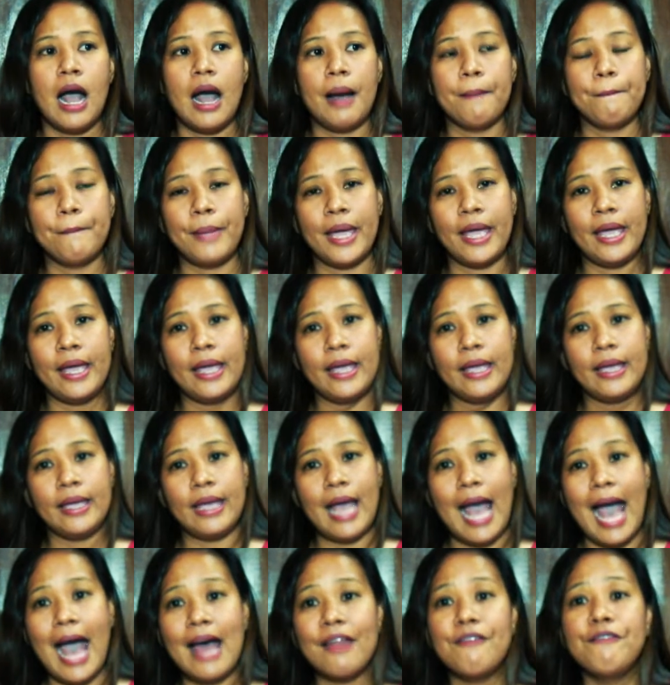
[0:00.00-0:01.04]

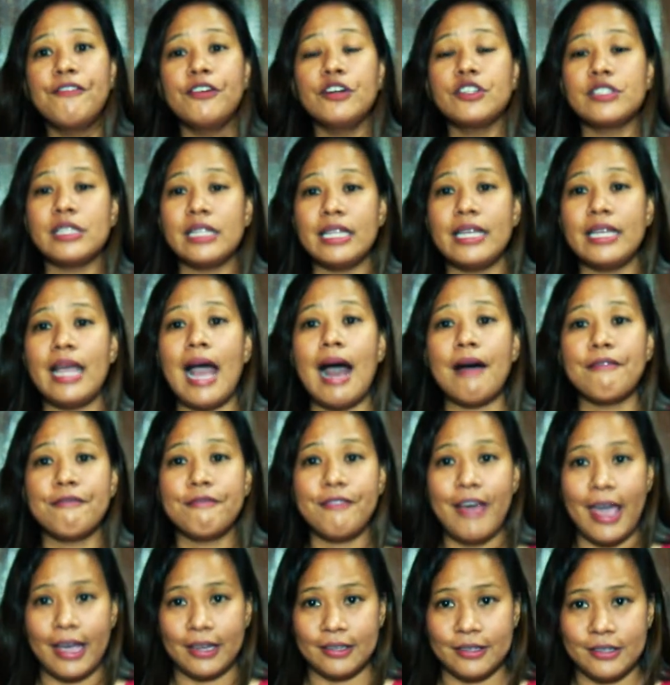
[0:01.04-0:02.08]
may adversely
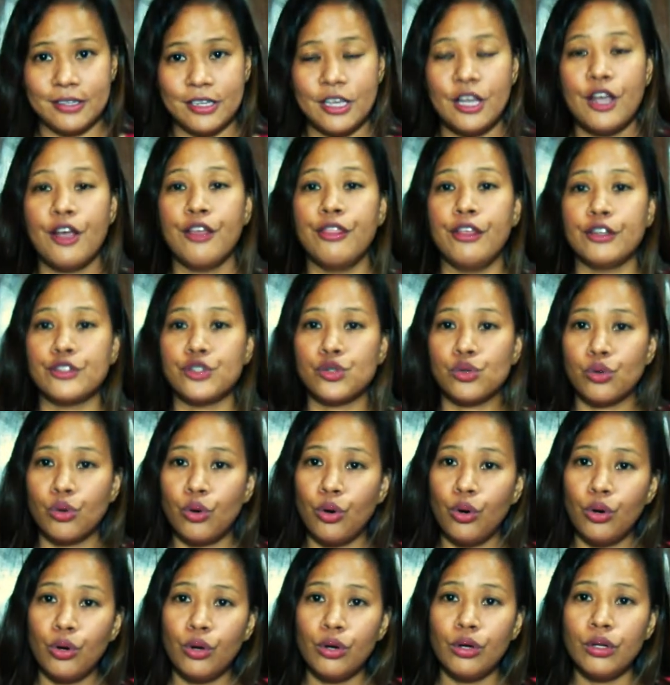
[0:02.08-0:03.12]
affect the
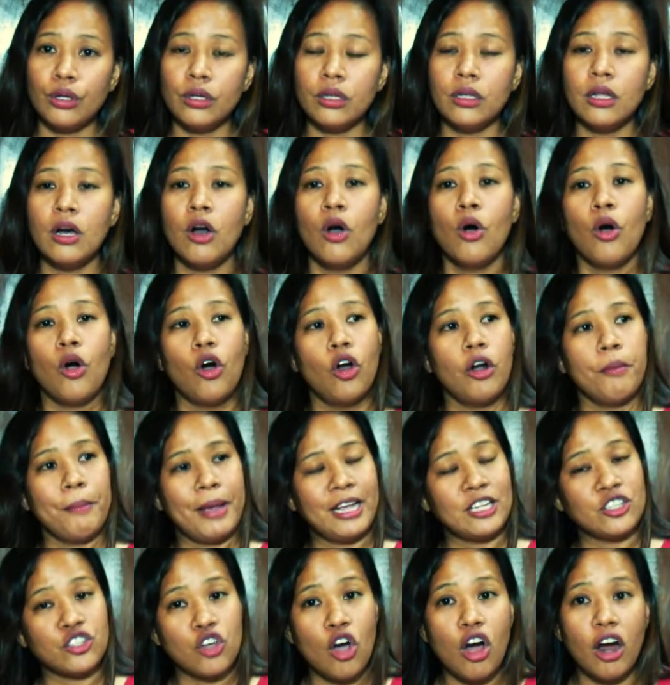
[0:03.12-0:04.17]
school or
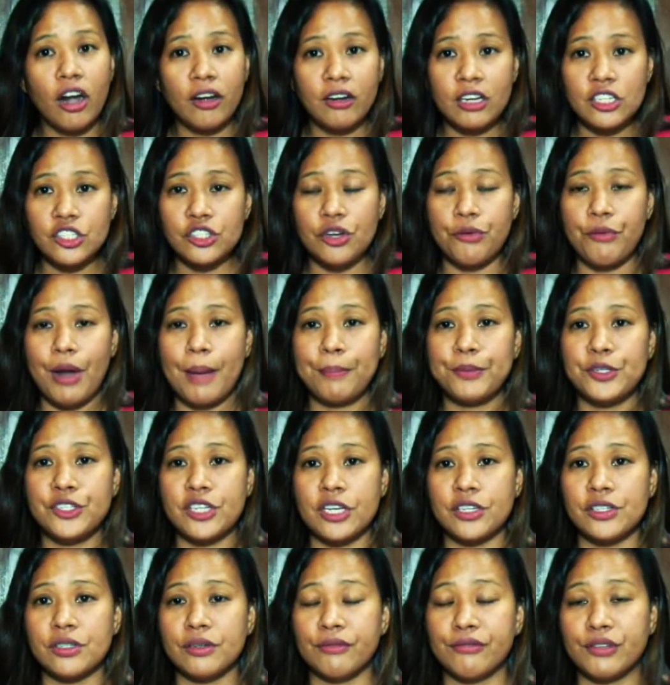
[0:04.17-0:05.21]
may tarnish the
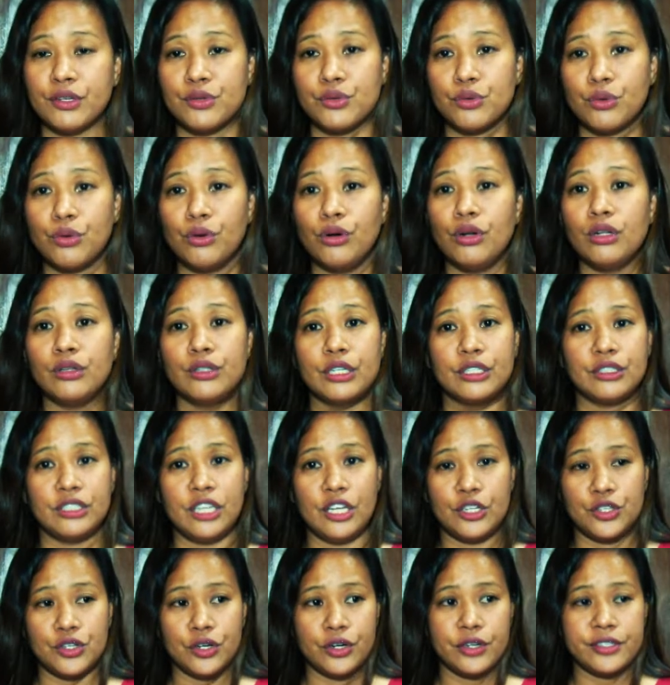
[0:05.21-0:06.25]
reputation of the school, the
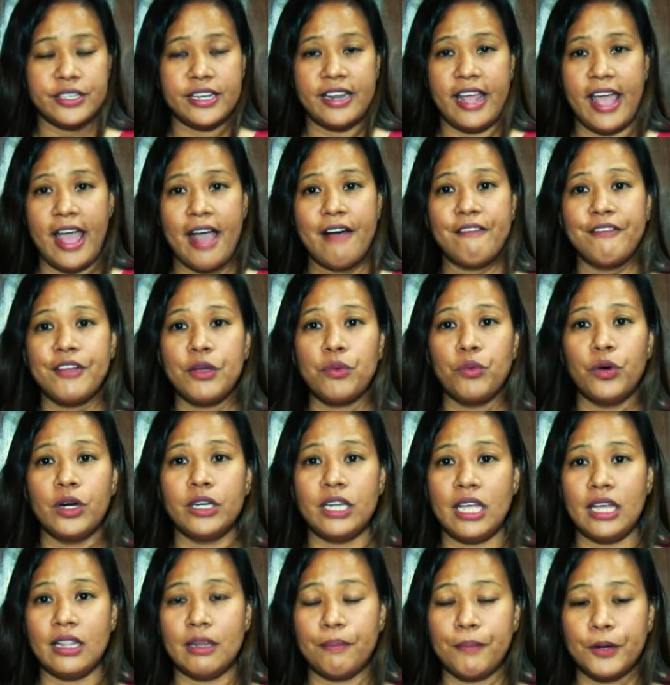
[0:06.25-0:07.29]
teachers, and everyone
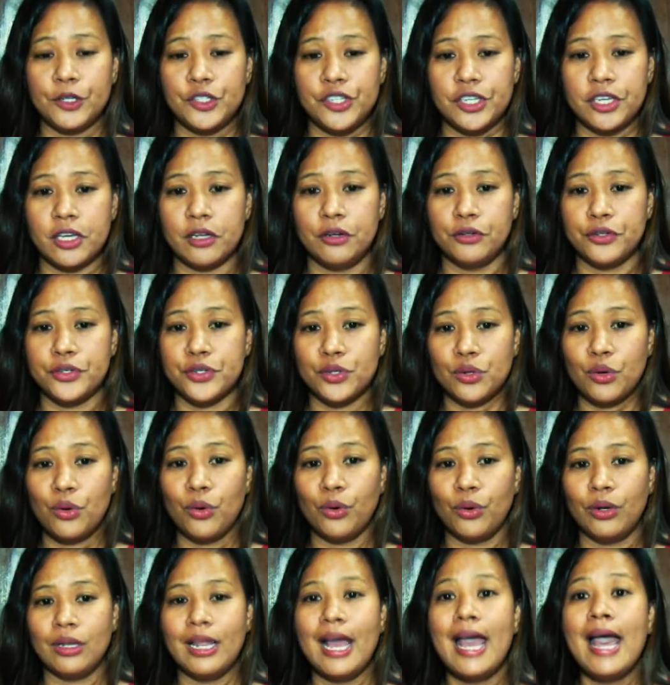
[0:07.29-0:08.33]
in a particular
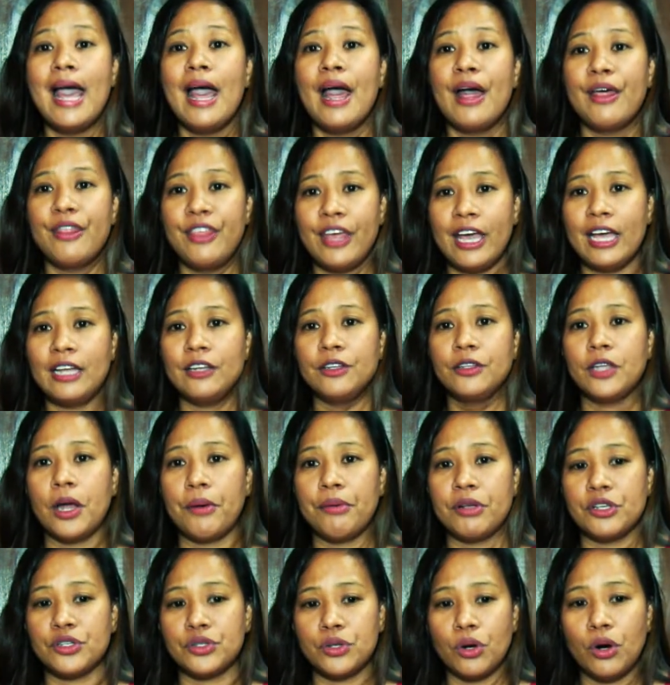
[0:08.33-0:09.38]
school, then the
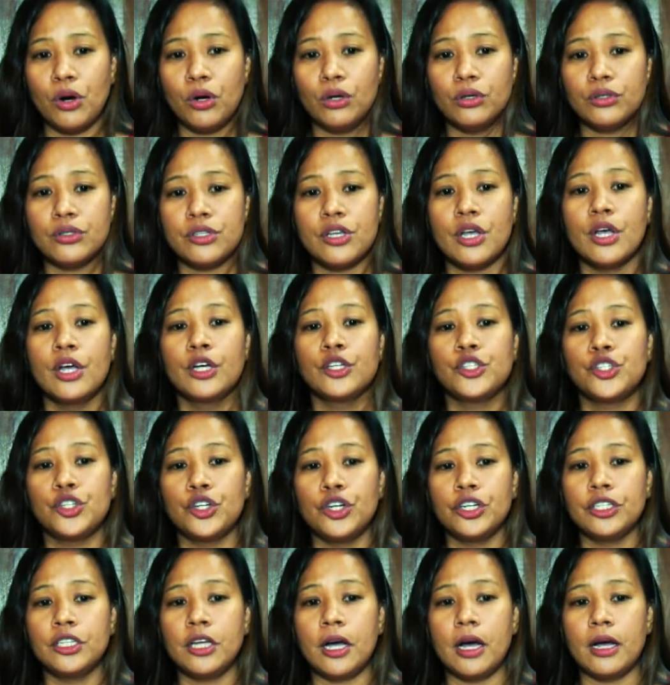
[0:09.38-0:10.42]
result
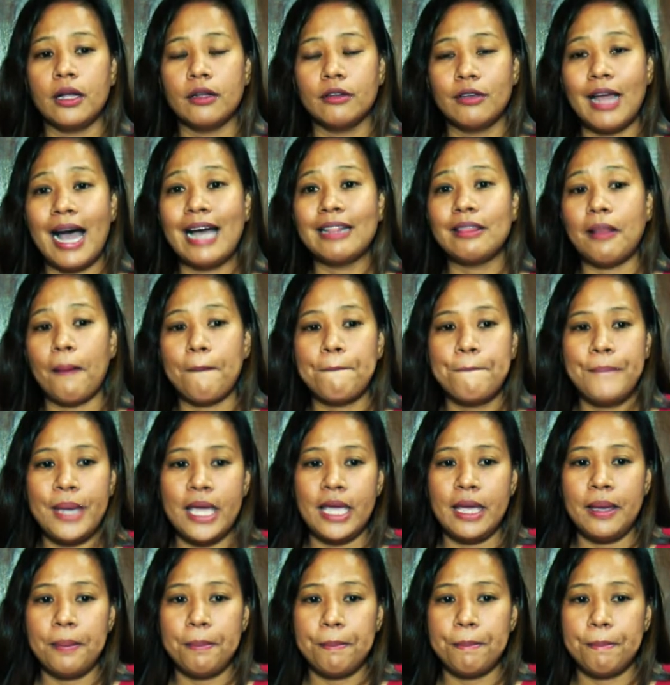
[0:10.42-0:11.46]
should not
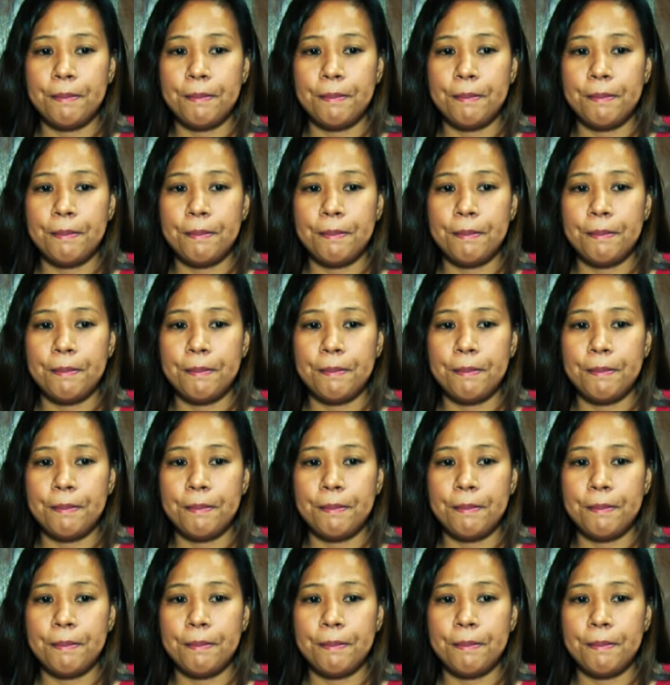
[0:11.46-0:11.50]
be